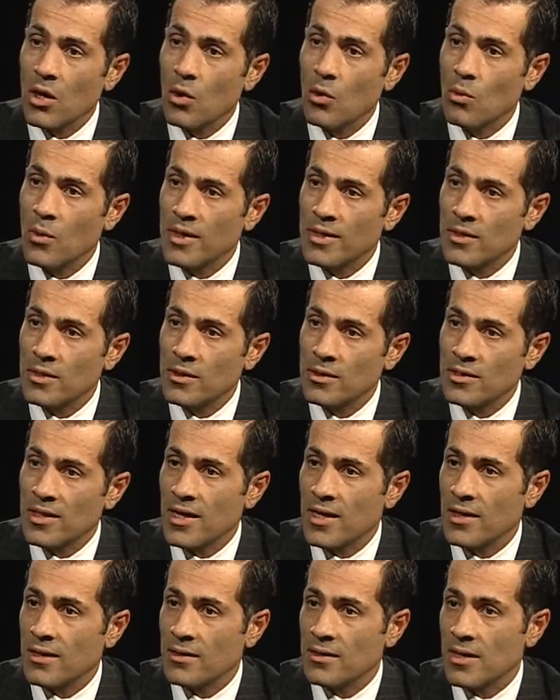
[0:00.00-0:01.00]
or whether
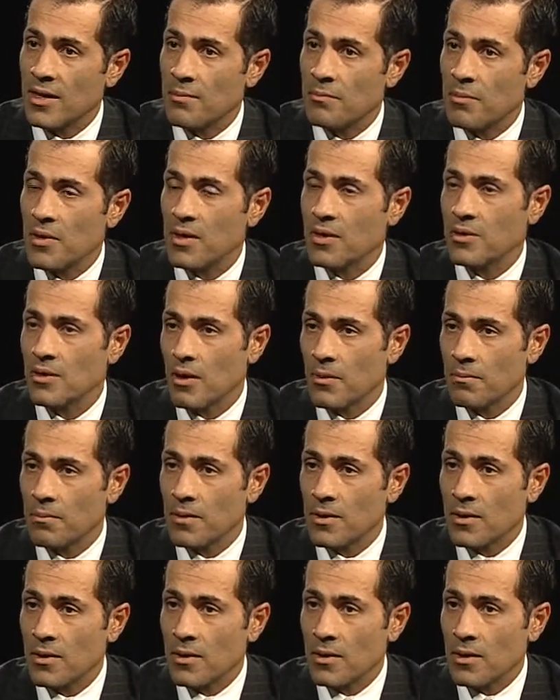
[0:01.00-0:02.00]
they picked up
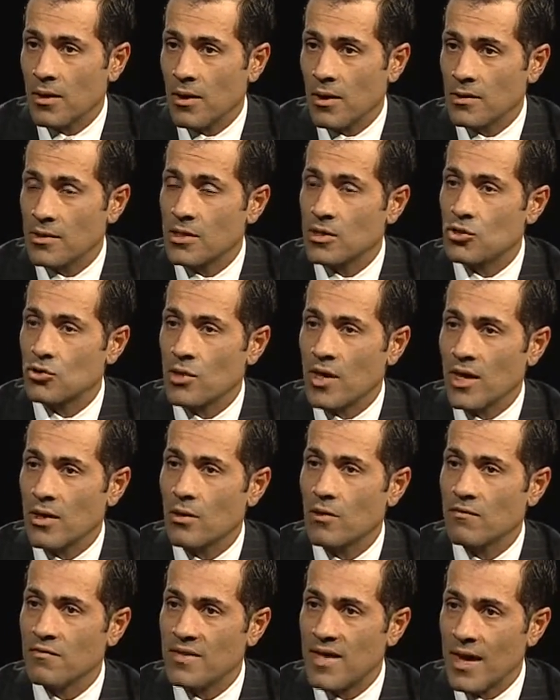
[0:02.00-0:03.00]
on the
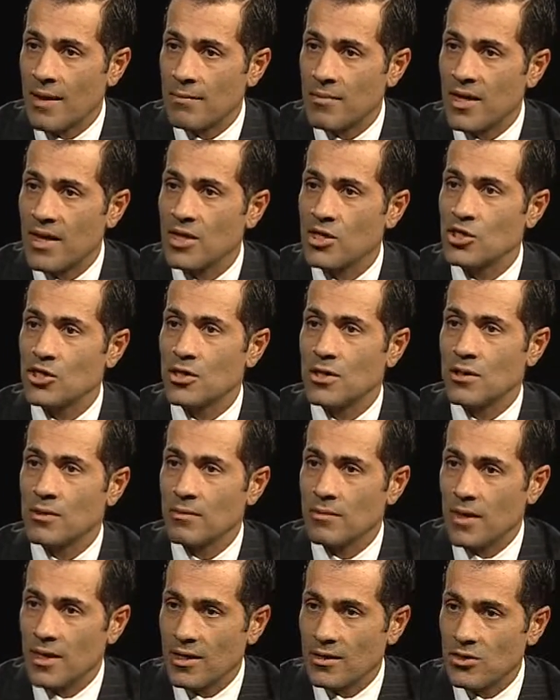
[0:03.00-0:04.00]
track of
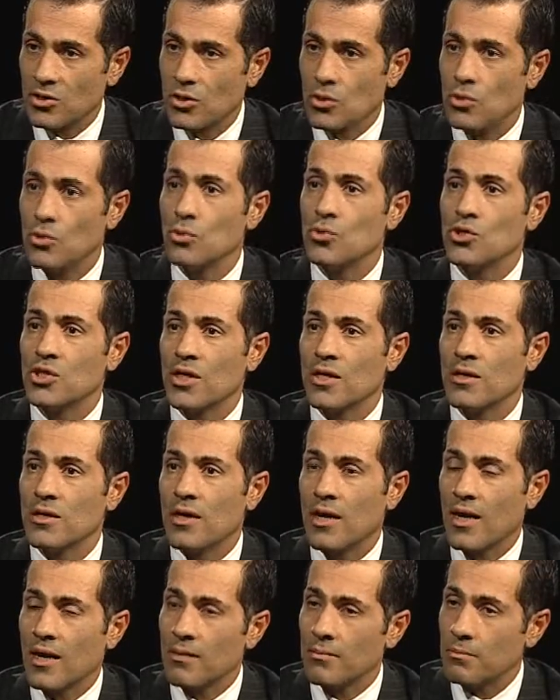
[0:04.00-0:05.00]
damnation, exclusion,
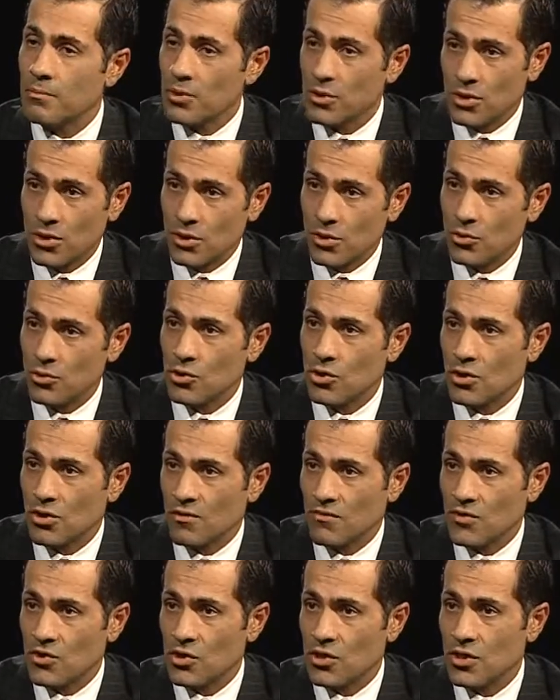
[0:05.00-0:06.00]
and persecution
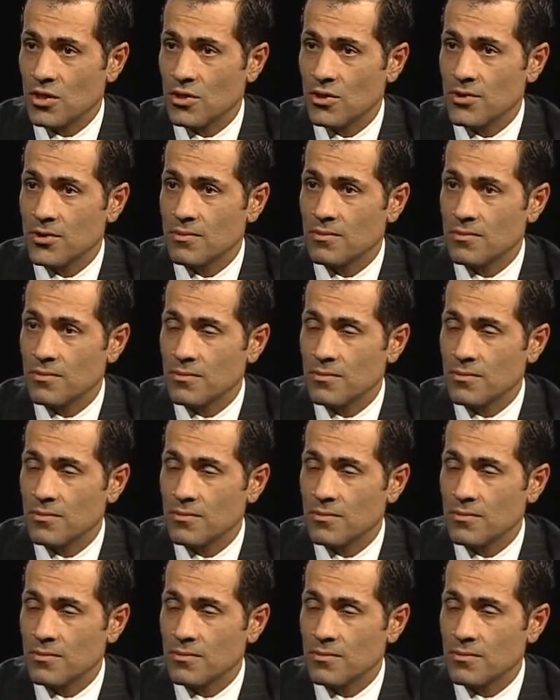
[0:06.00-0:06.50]
of the Shias.